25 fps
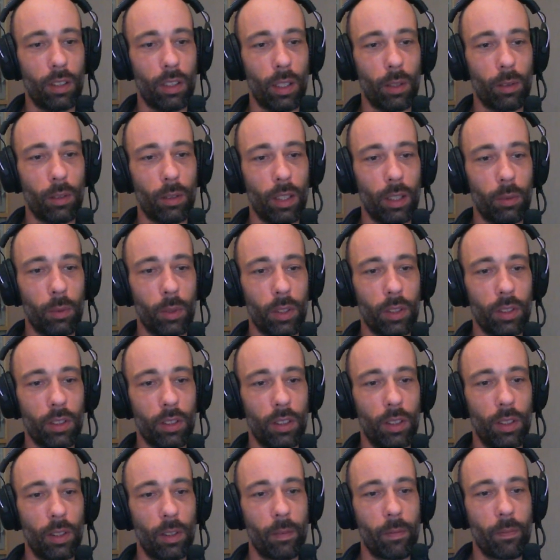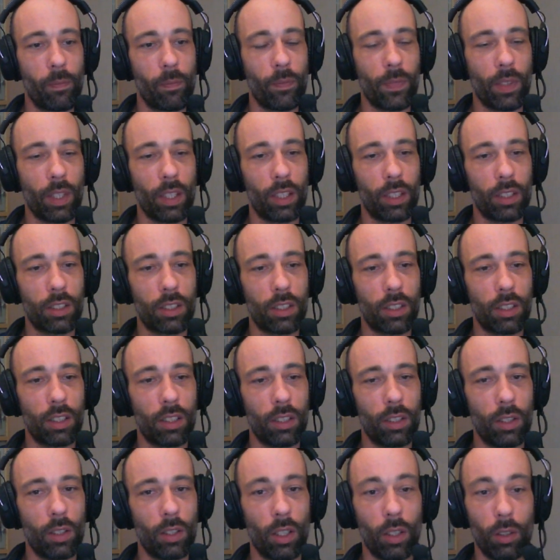outlined word, is
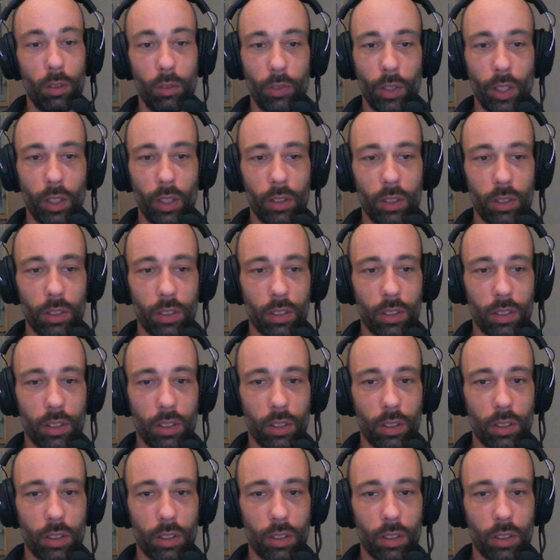your own values,